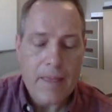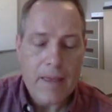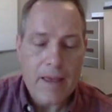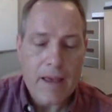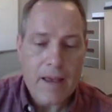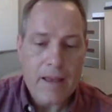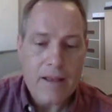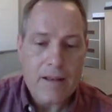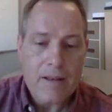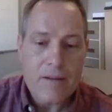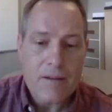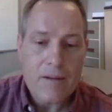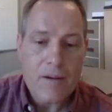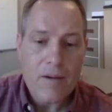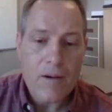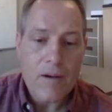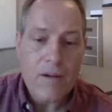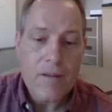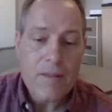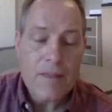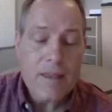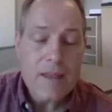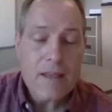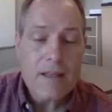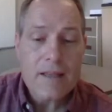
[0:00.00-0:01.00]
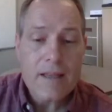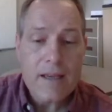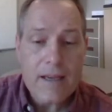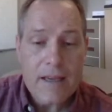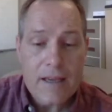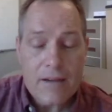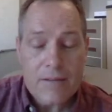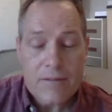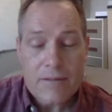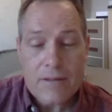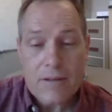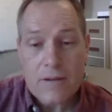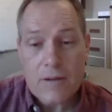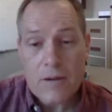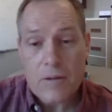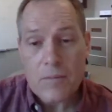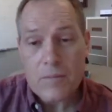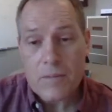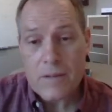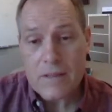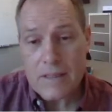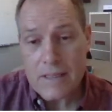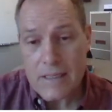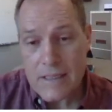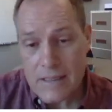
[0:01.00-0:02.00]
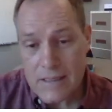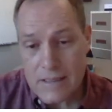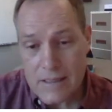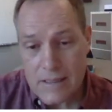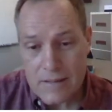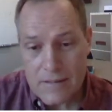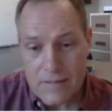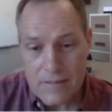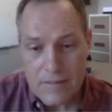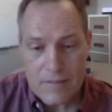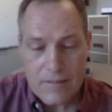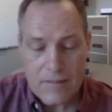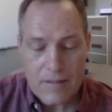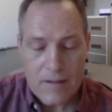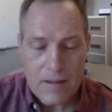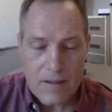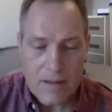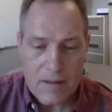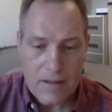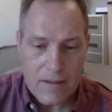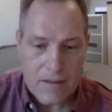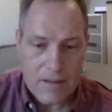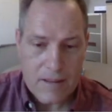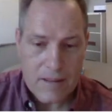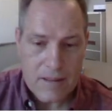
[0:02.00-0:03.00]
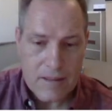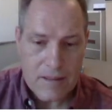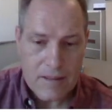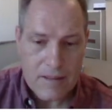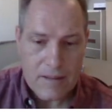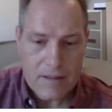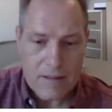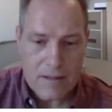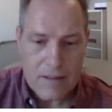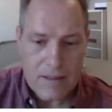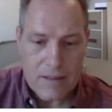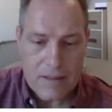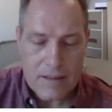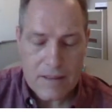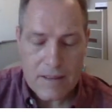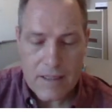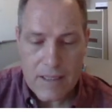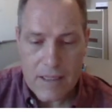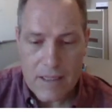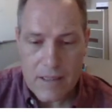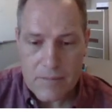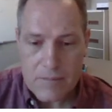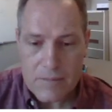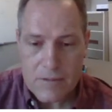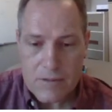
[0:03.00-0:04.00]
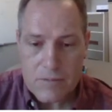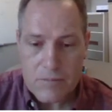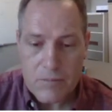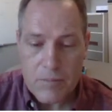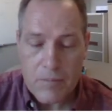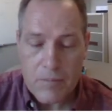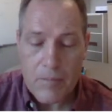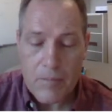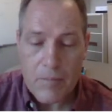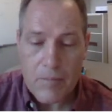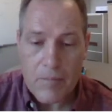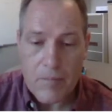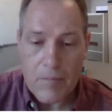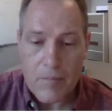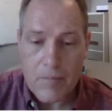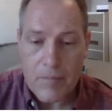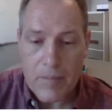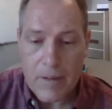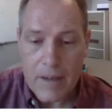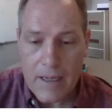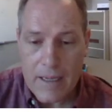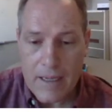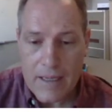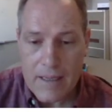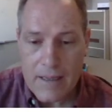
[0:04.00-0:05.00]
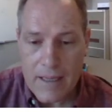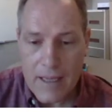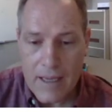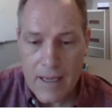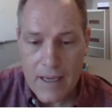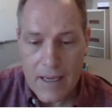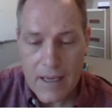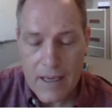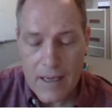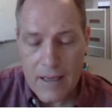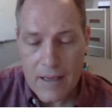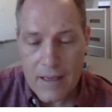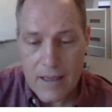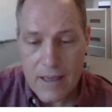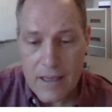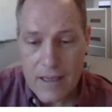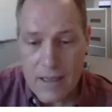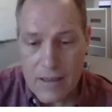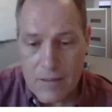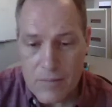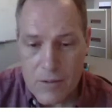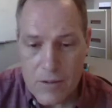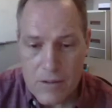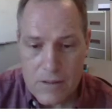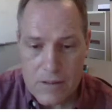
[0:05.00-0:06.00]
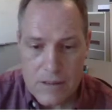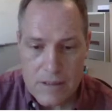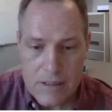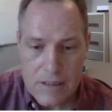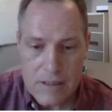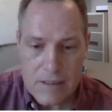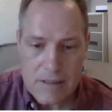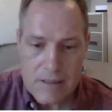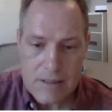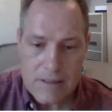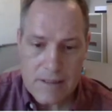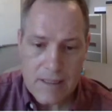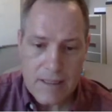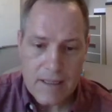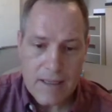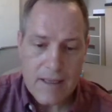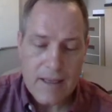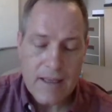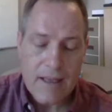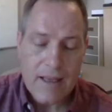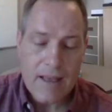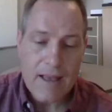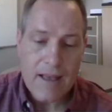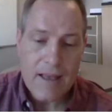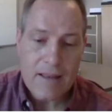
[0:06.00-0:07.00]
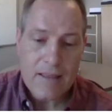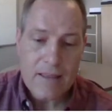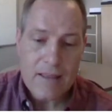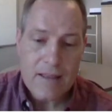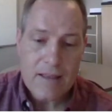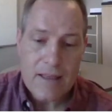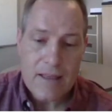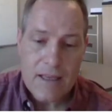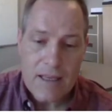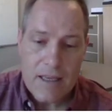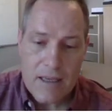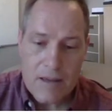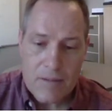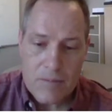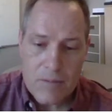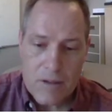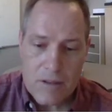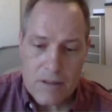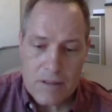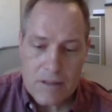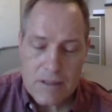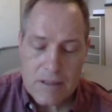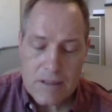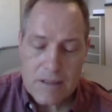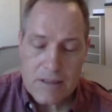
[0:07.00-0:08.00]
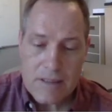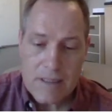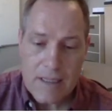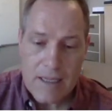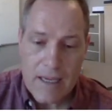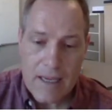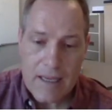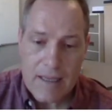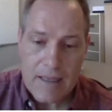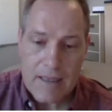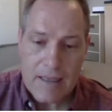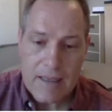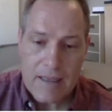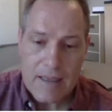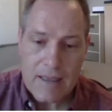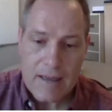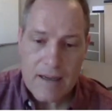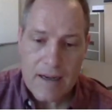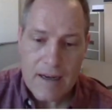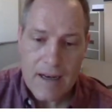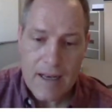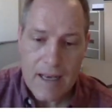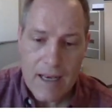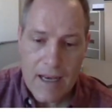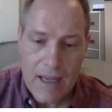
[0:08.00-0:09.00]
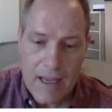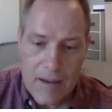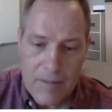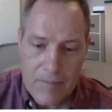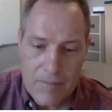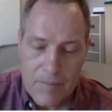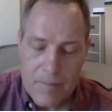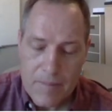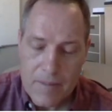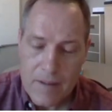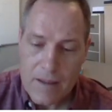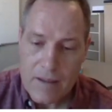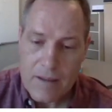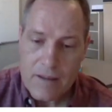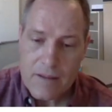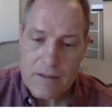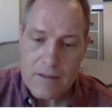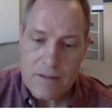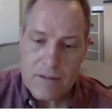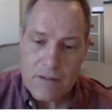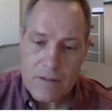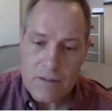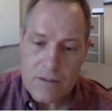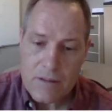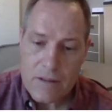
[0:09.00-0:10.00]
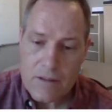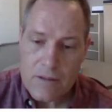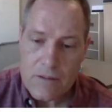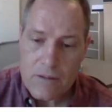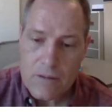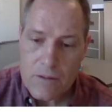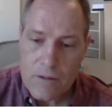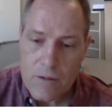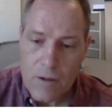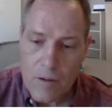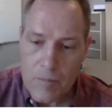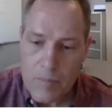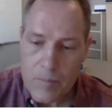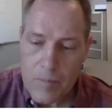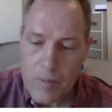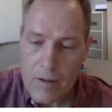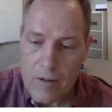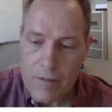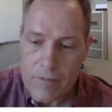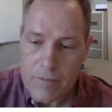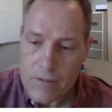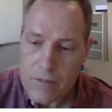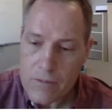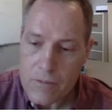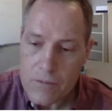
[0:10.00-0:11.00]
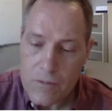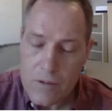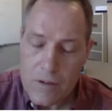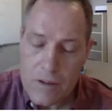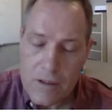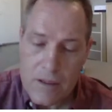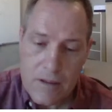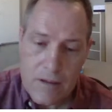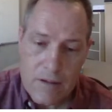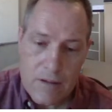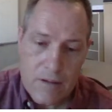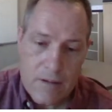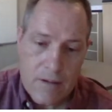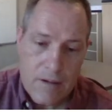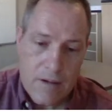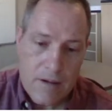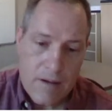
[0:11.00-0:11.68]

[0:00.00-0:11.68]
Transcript: And on the day of the competition, the teams bring their gearboxes, and the gearboxes get clamped to the top of a wooden